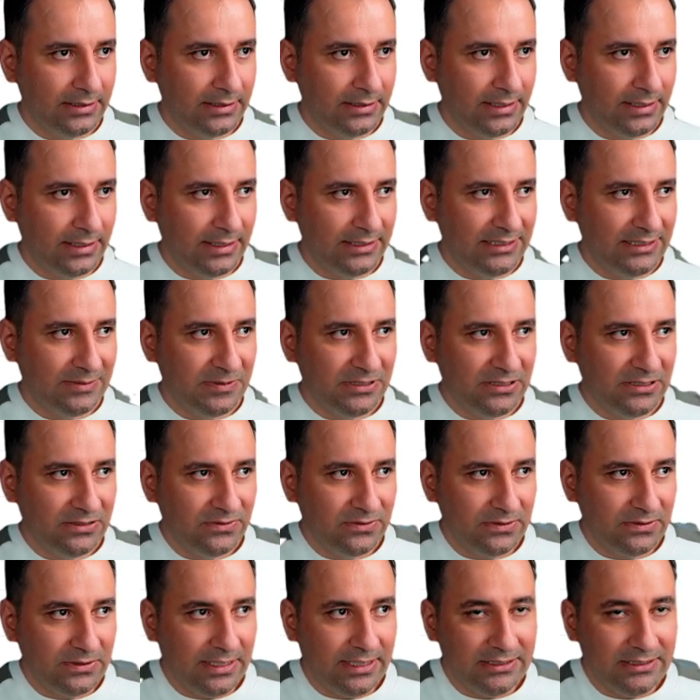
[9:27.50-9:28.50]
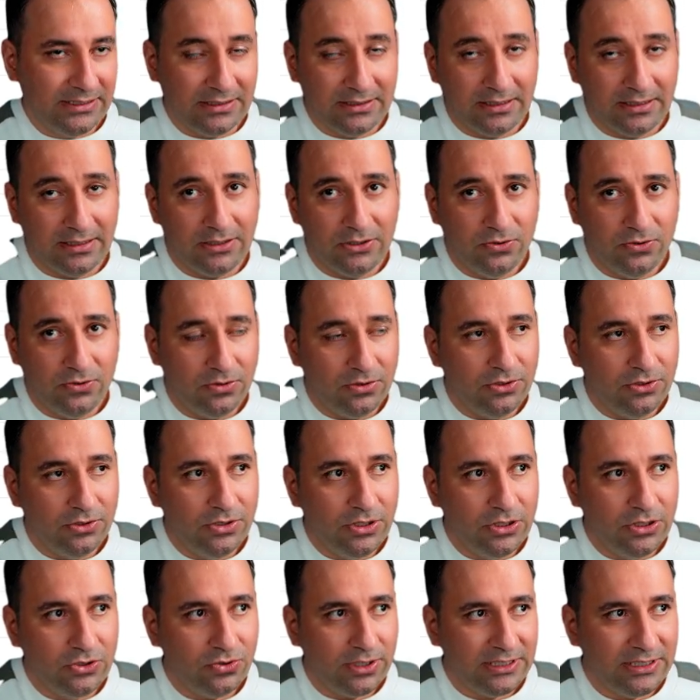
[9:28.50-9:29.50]
you
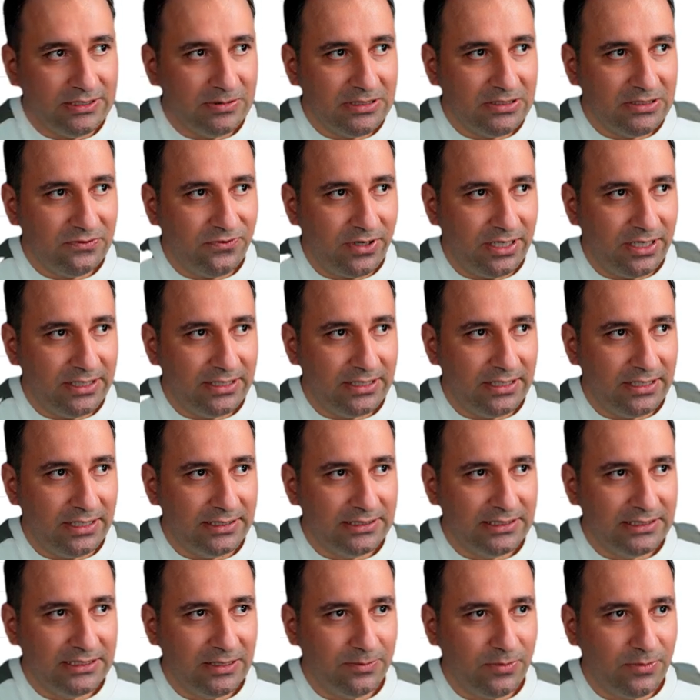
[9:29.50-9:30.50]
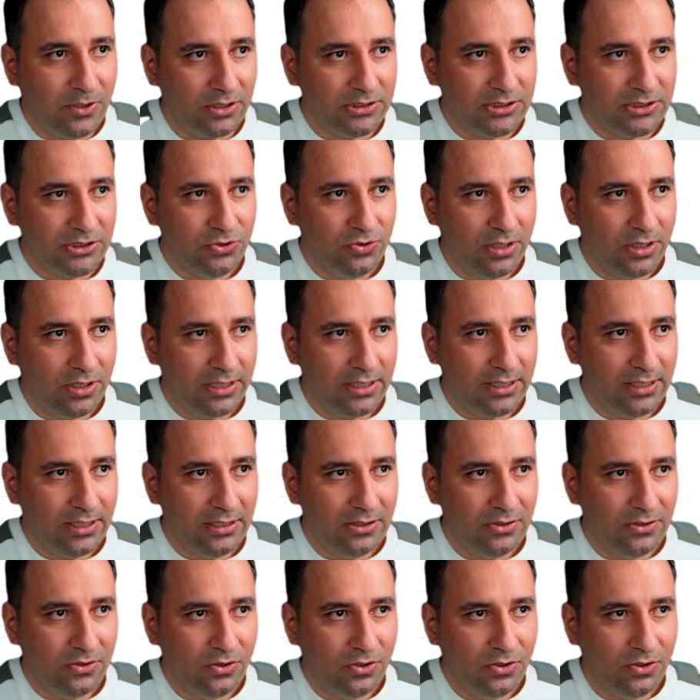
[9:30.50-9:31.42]
need to specify the SIP host URL,